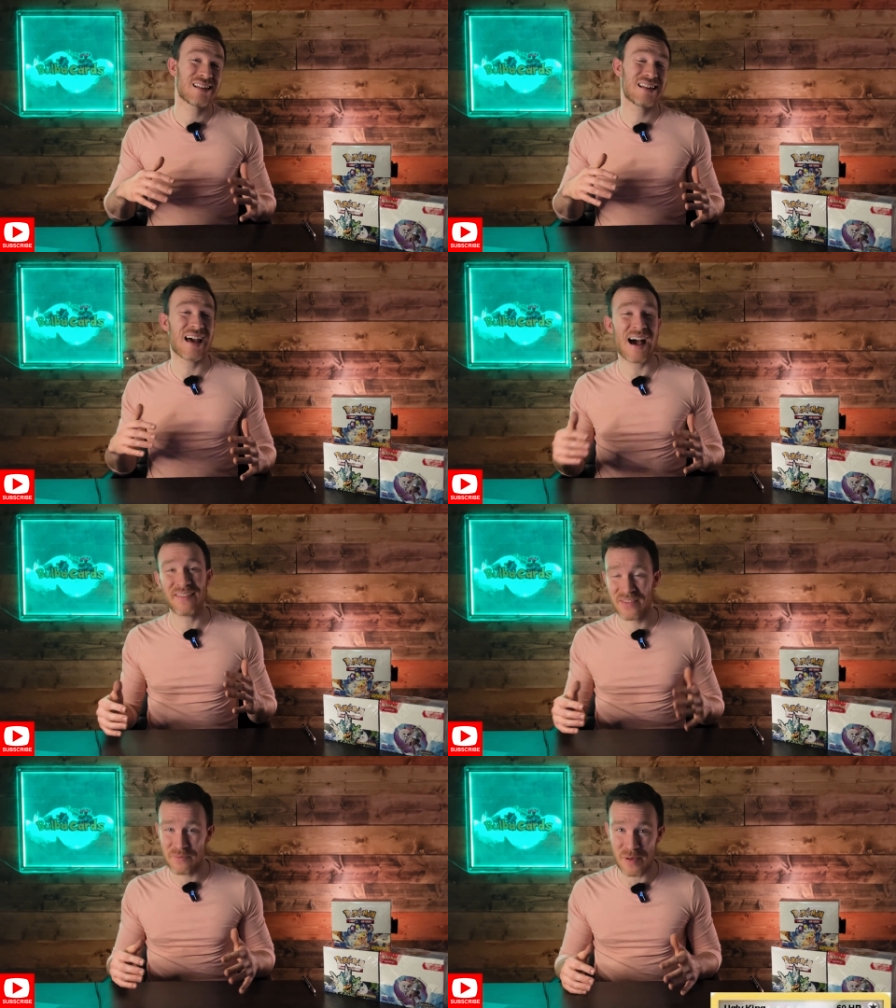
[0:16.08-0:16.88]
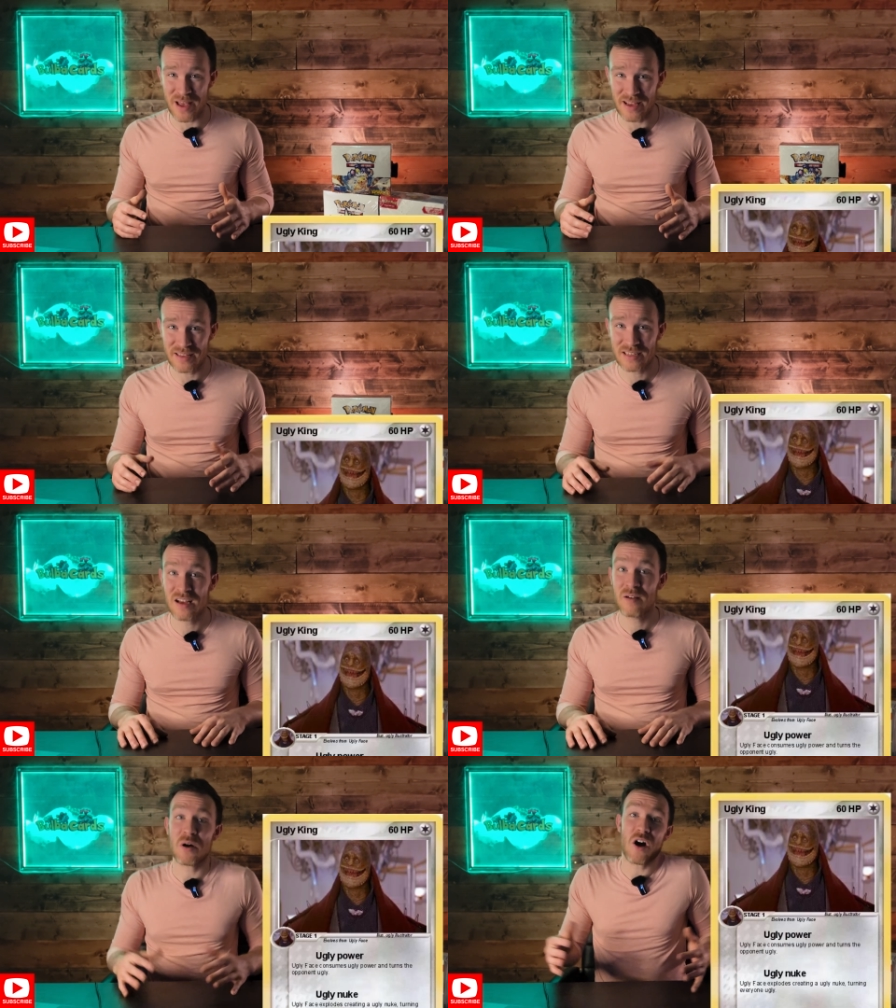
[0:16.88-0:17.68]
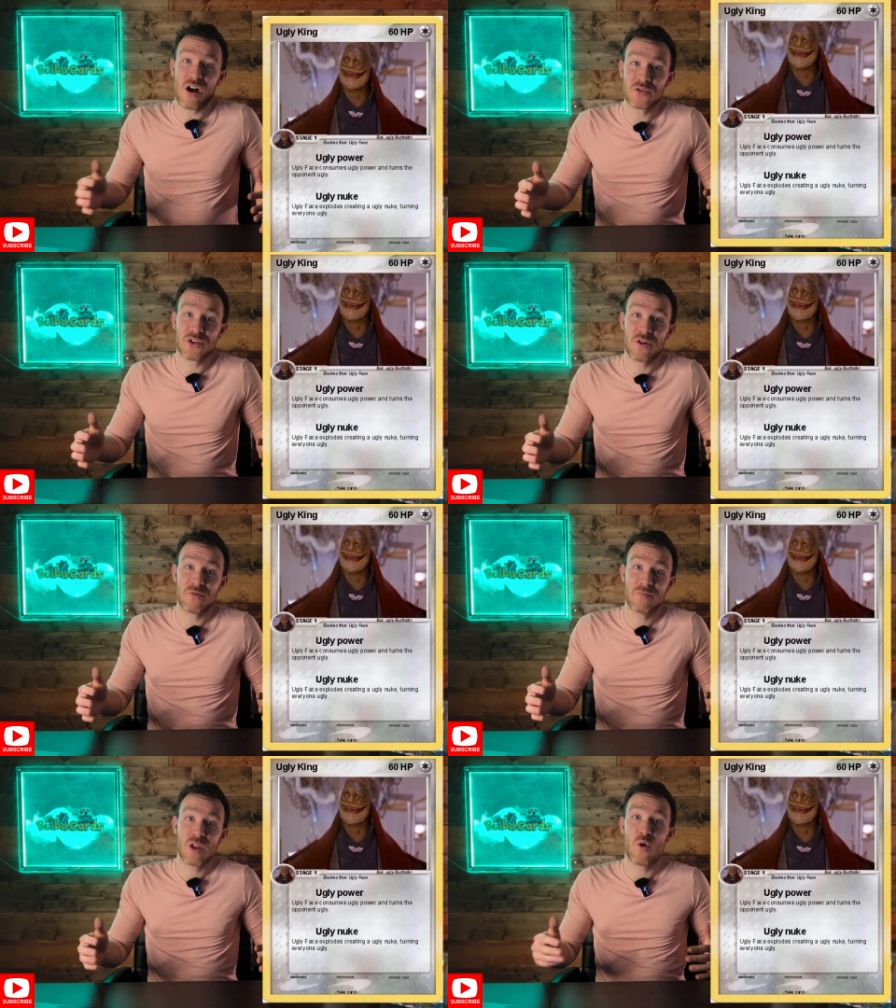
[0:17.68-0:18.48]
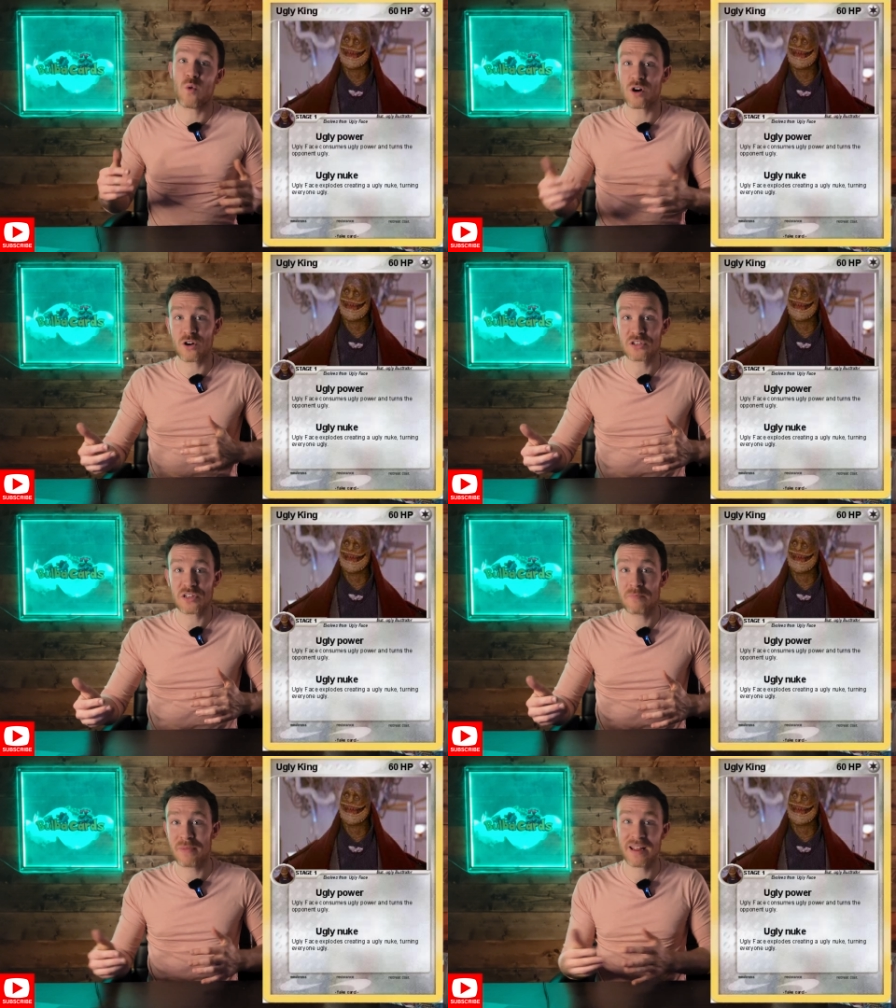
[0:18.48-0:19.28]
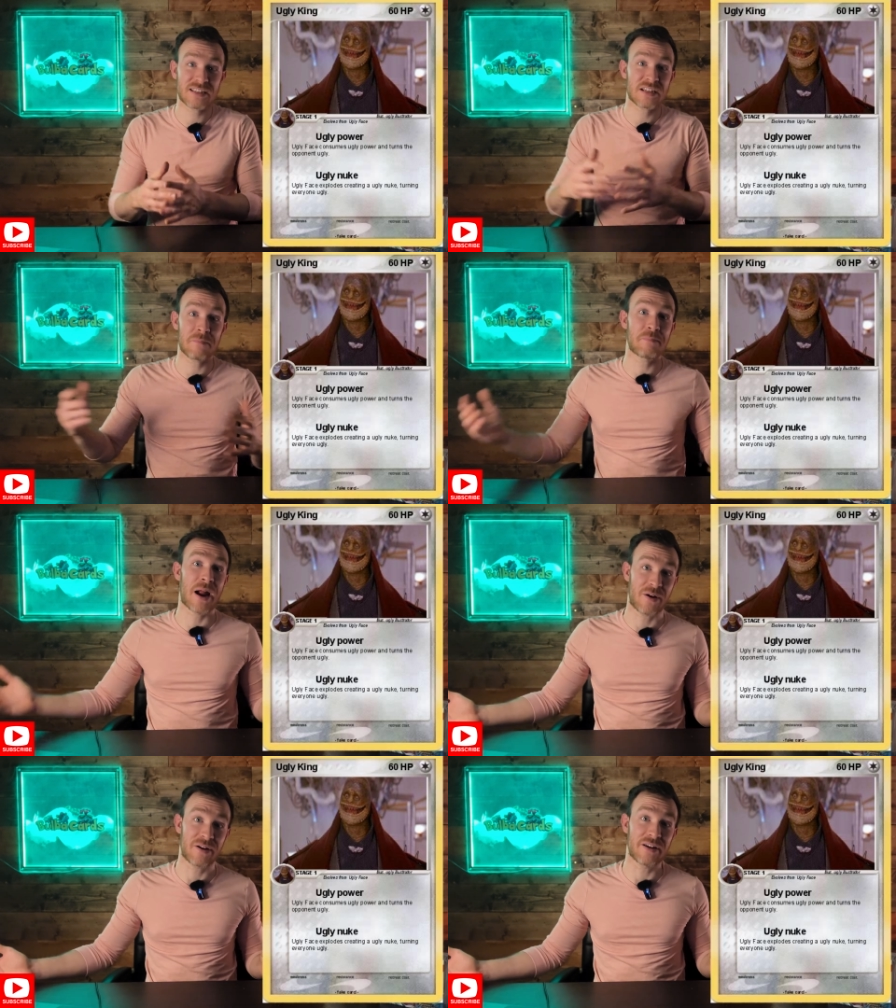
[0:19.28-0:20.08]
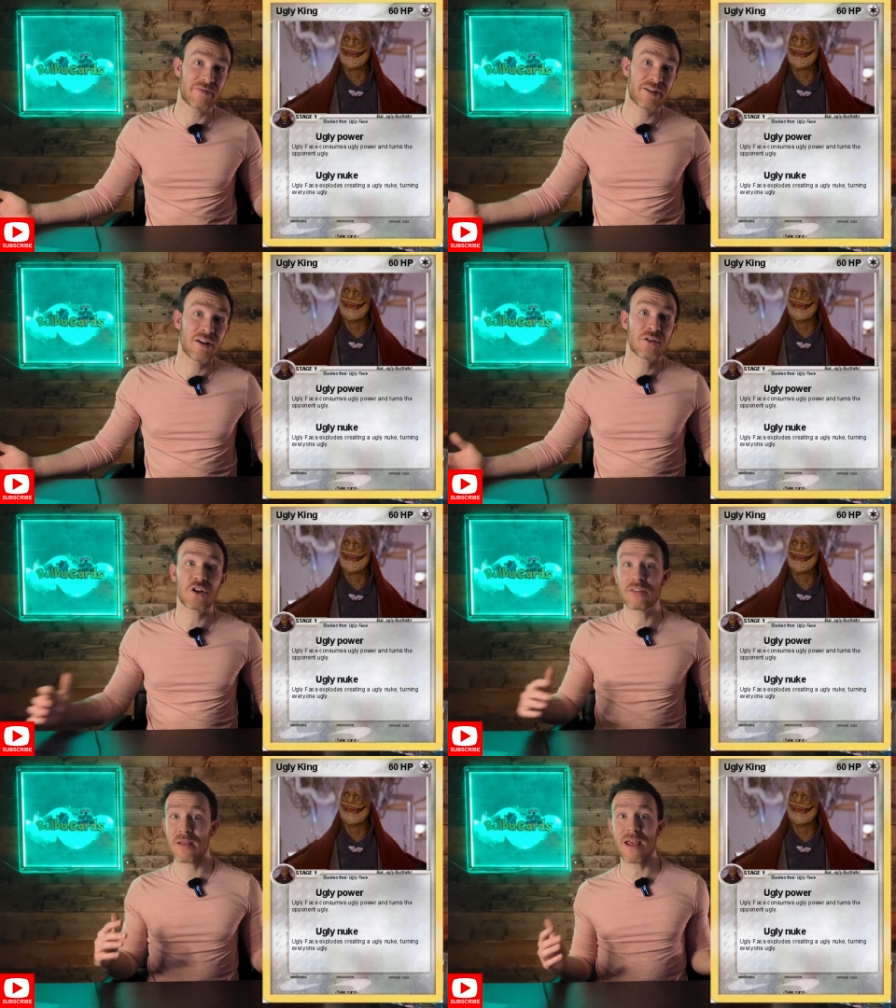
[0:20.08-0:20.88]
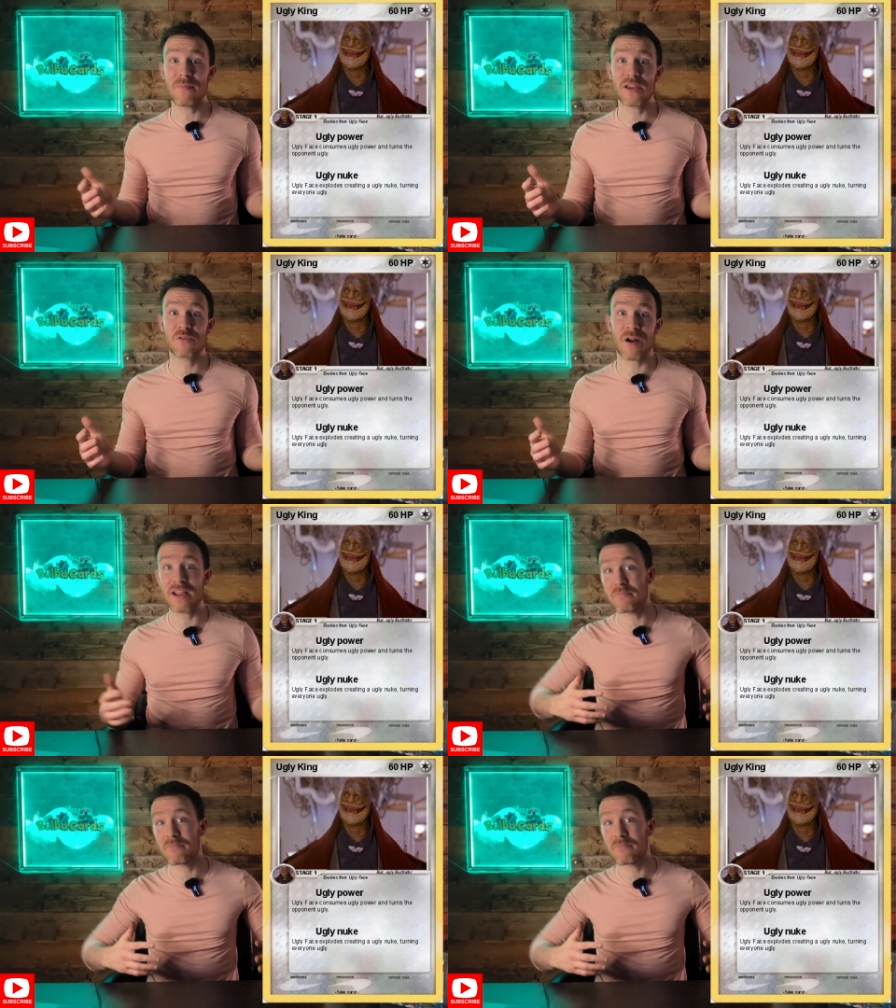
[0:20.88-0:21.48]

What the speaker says: not the best. But also, worst means comparative. So they may be great,